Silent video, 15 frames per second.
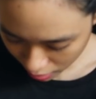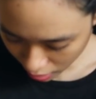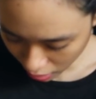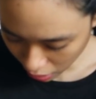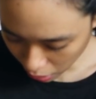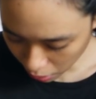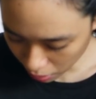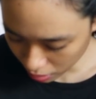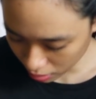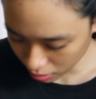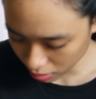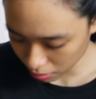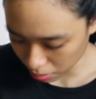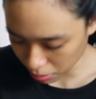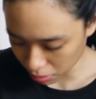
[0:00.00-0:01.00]
the
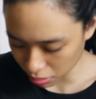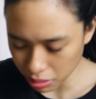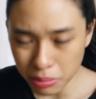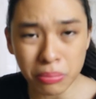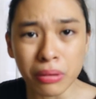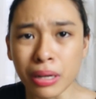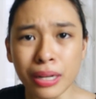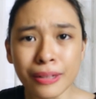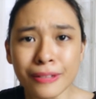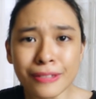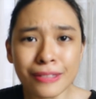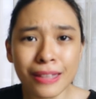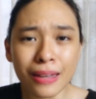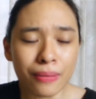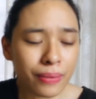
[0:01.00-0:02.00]
local beauty
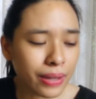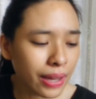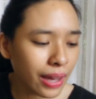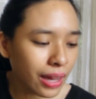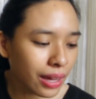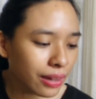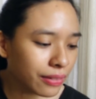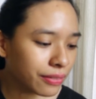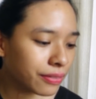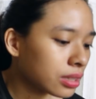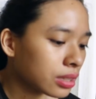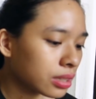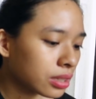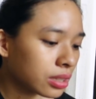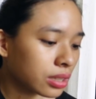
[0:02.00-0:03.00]
brands that we have,
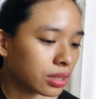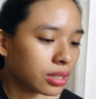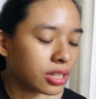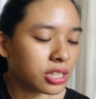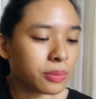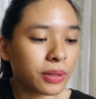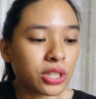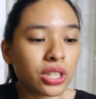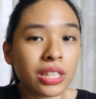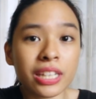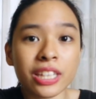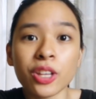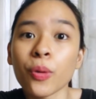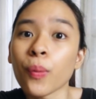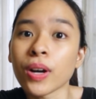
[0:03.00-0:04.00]
especially
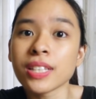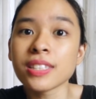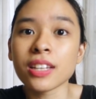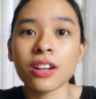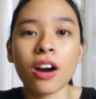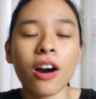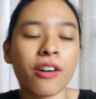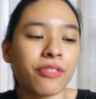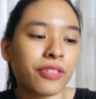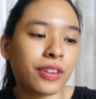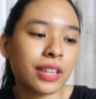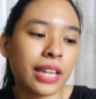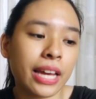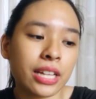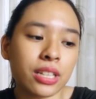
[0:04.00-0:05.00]
the ones that offer
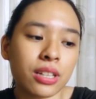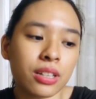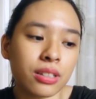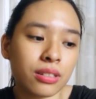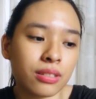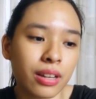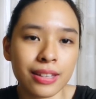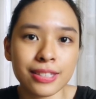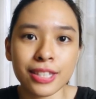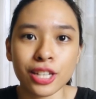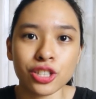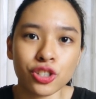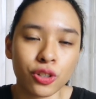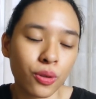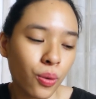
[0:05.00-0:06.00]
like
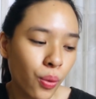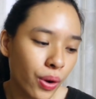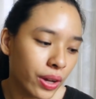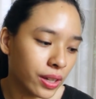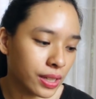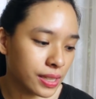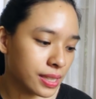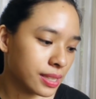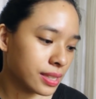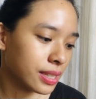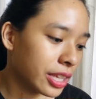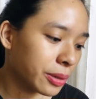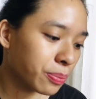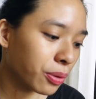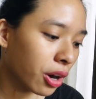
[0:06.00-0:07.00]
essential oils.
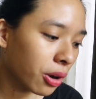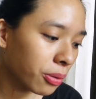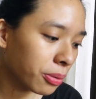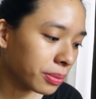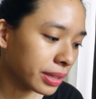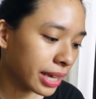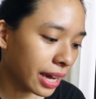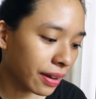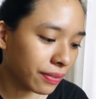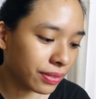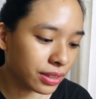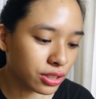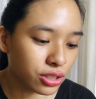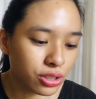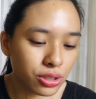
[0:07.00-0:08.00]
They probably have this